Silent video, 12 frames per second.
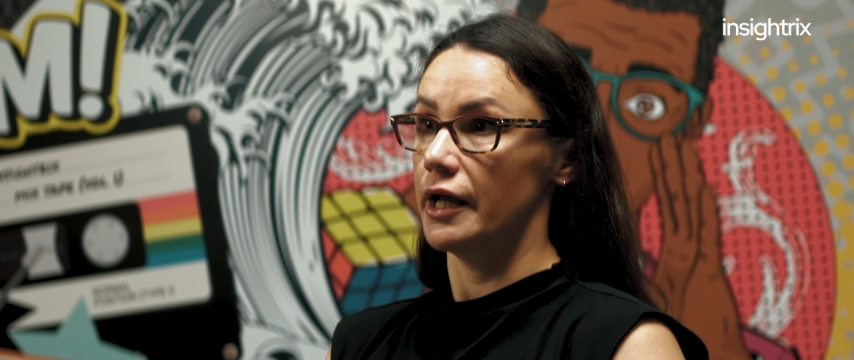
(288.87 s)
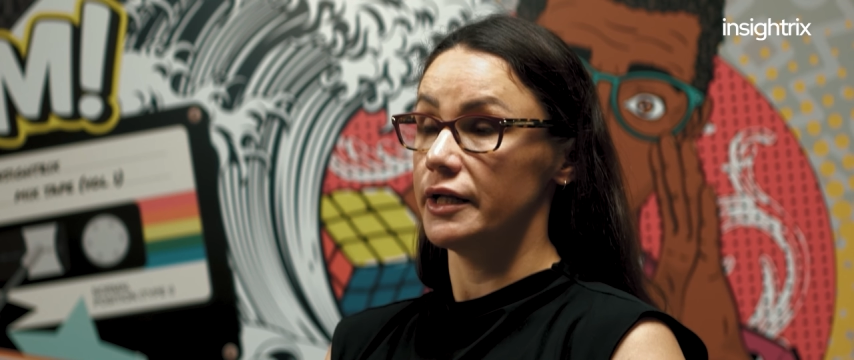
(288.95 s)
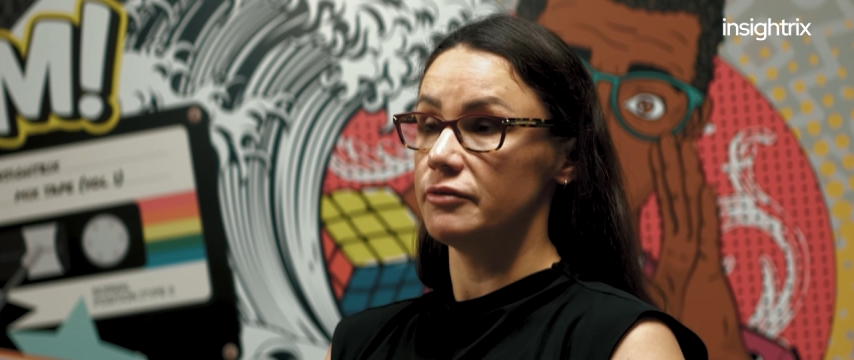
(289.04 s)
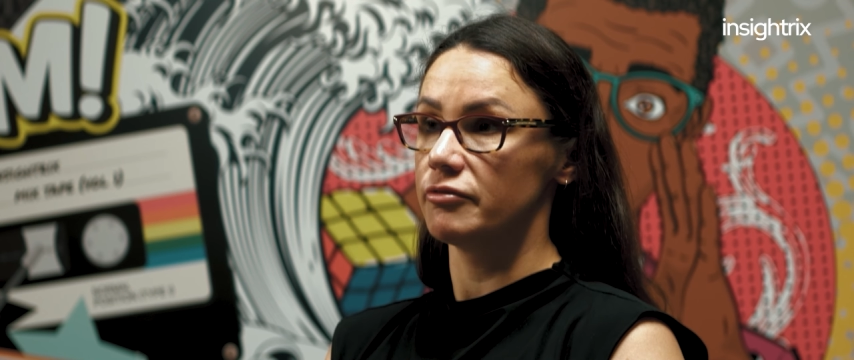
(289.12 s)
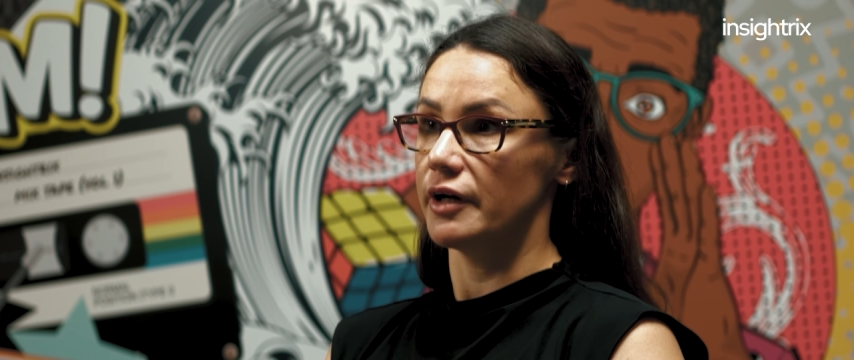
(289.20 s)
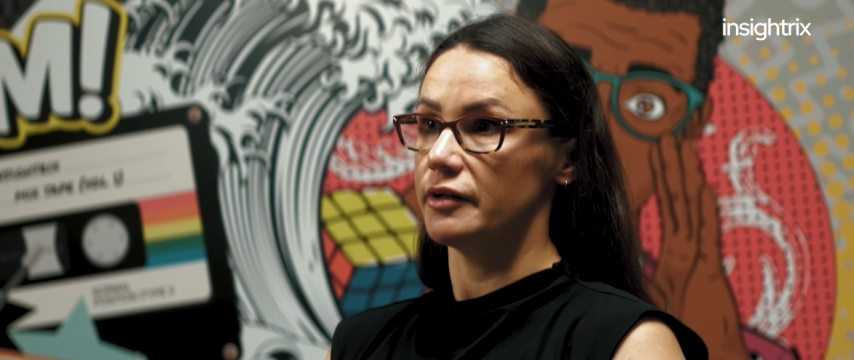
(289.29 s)

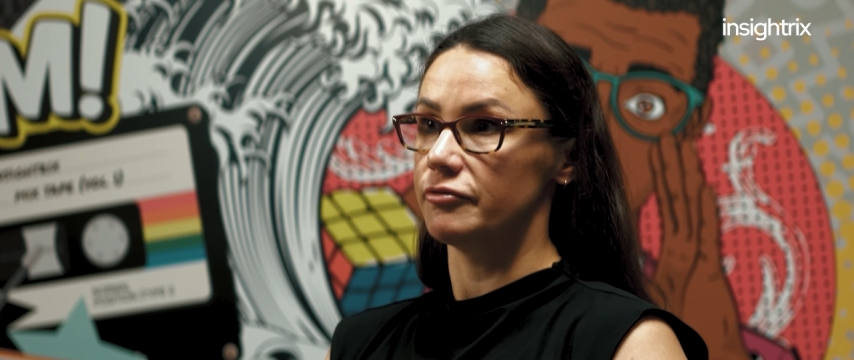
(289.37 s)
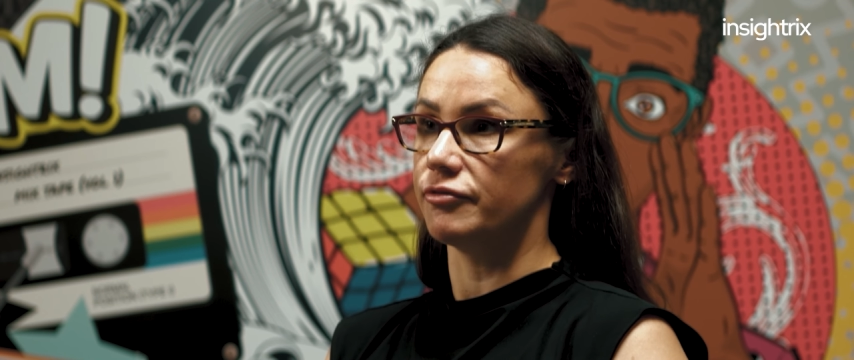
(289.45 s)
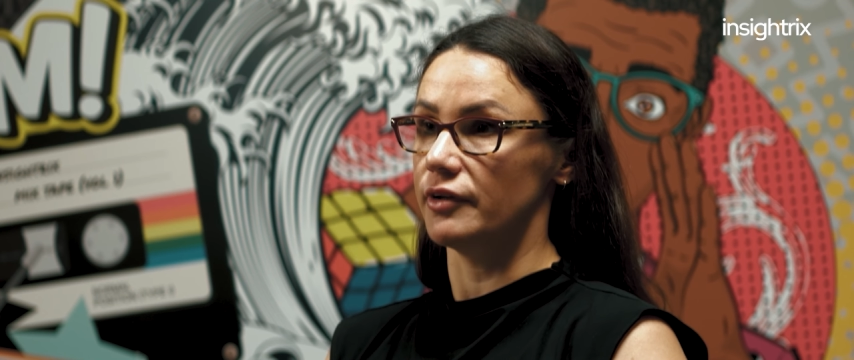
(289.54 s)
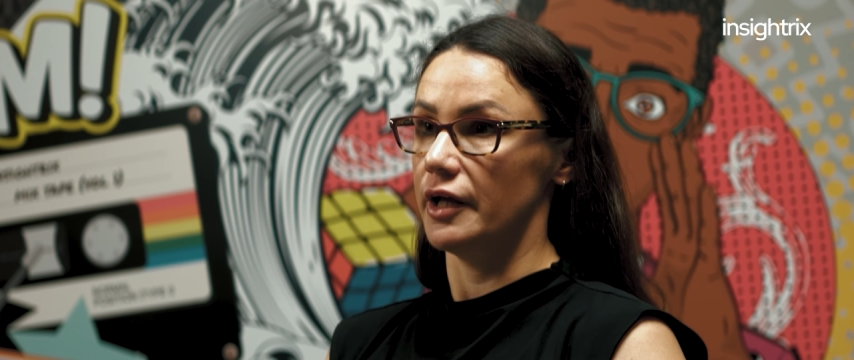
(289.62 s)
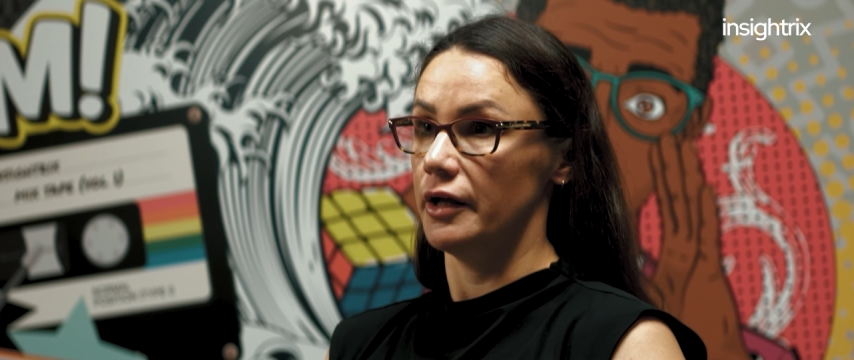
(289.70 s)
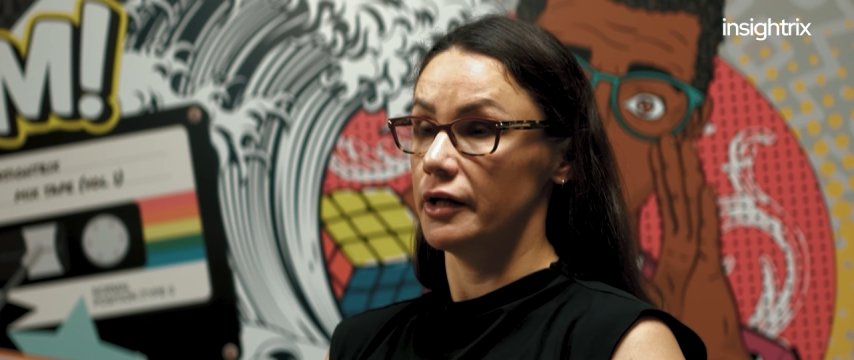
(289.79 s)
any red
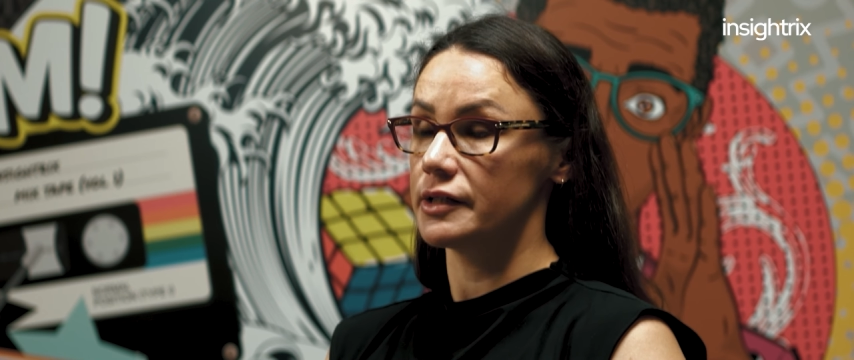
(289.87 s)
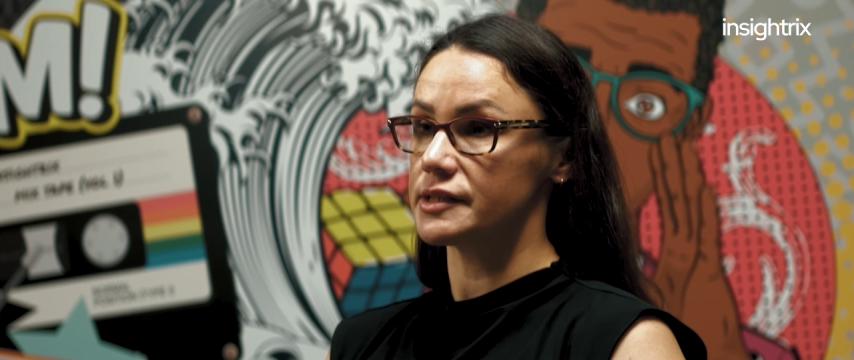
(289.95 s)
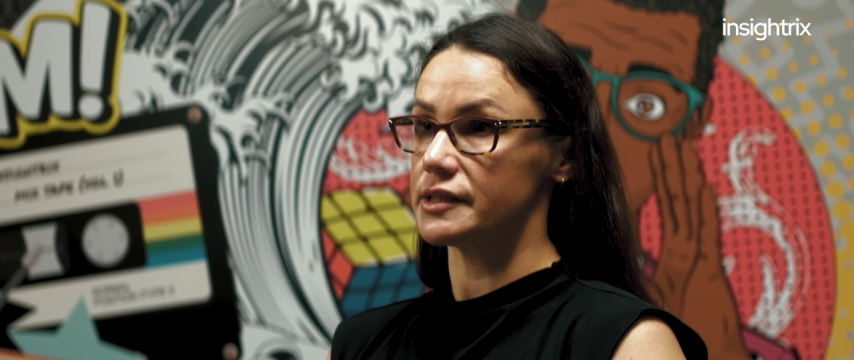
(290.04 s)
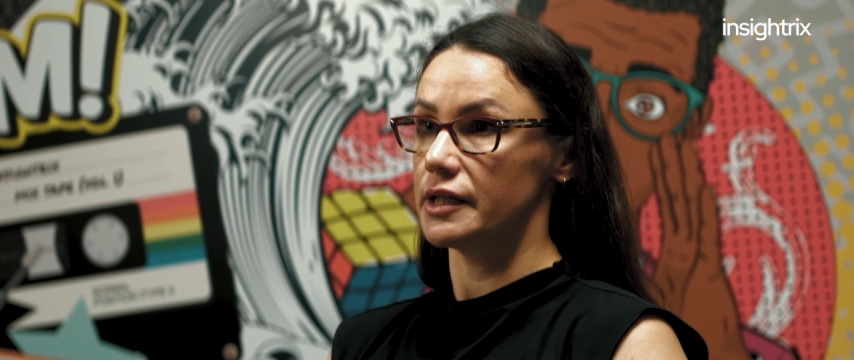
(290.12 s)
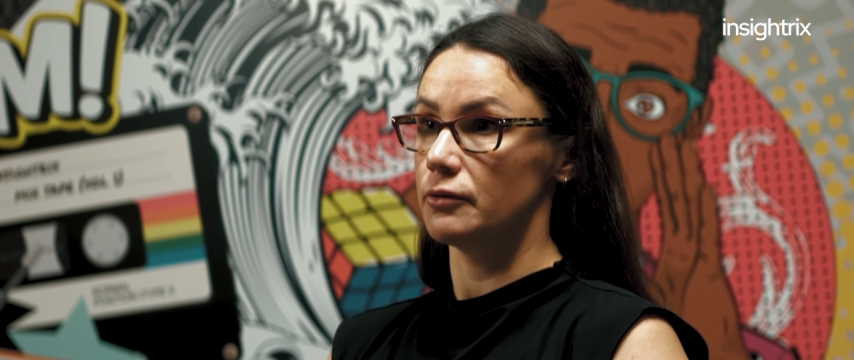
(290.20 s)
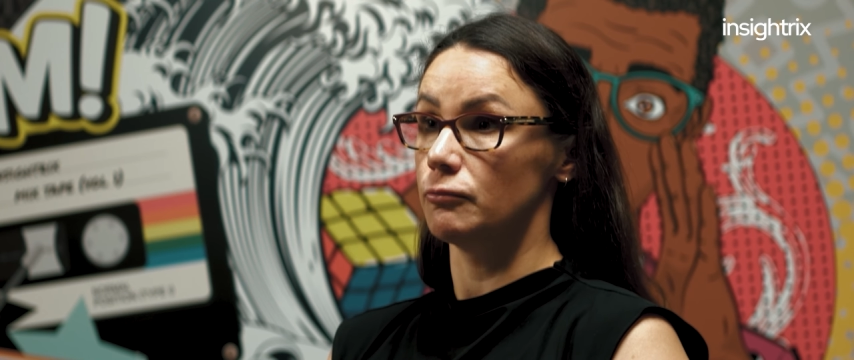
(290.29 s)

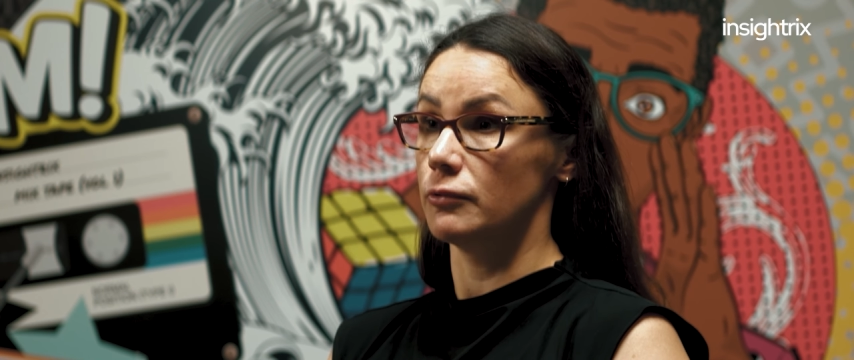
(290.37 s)
flags that